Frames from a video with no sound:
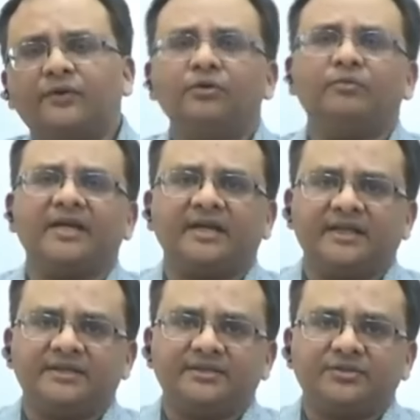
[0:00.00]
follow my
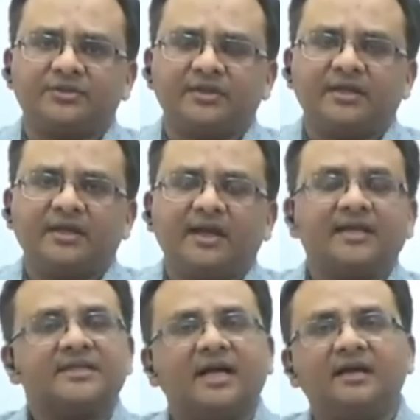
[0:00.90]
guidance
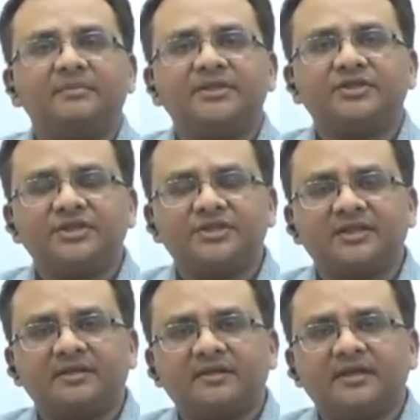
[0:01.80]
as I have been
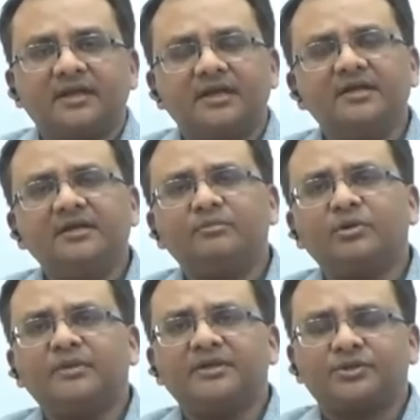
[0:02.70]
teaching
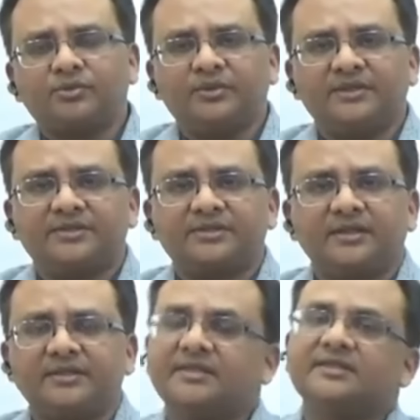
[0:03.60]
innumerable students
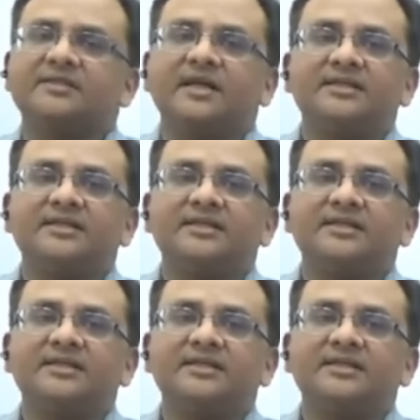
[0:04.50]
since